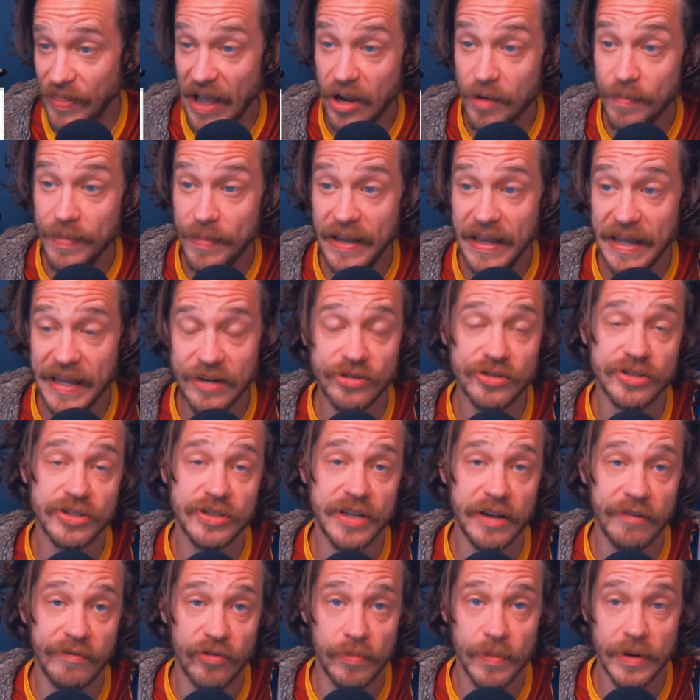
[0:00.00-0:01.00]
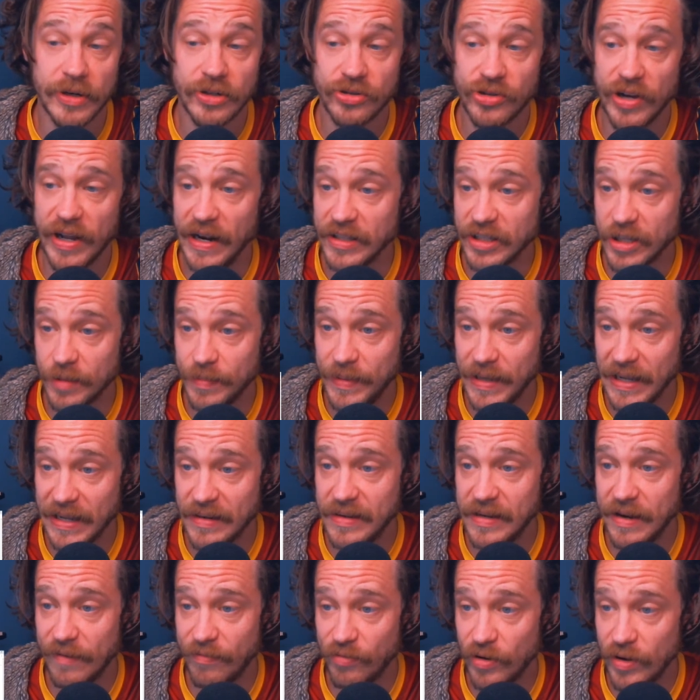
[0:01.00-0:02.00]
That could be interesting for Madrid. It's going to be a
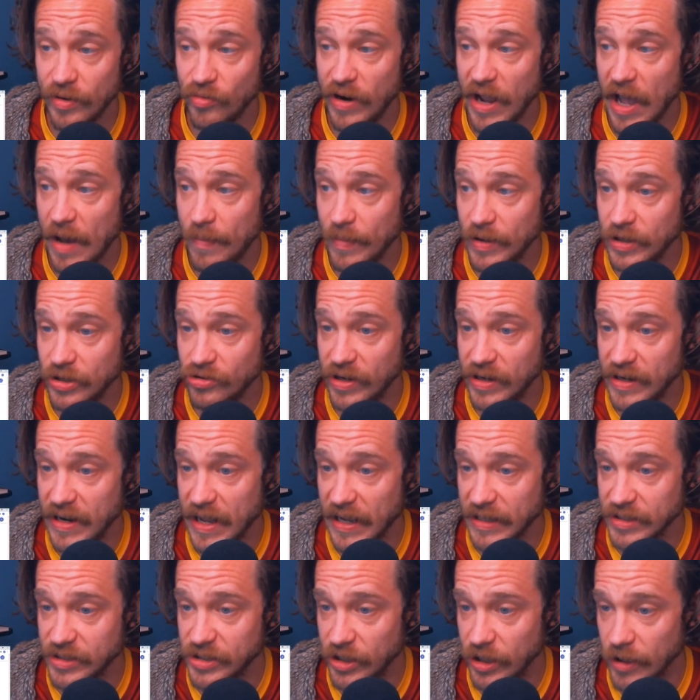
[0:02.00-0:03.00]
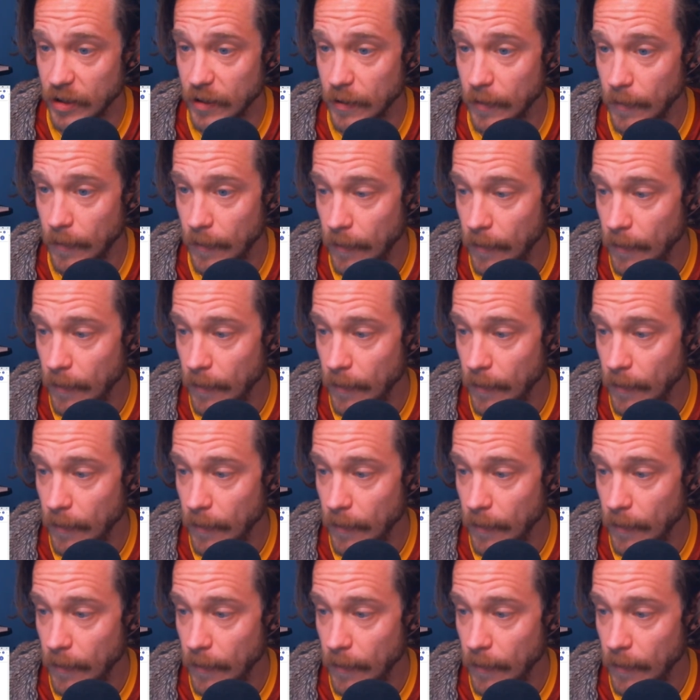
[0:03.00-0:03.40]
different Real Madrid next year.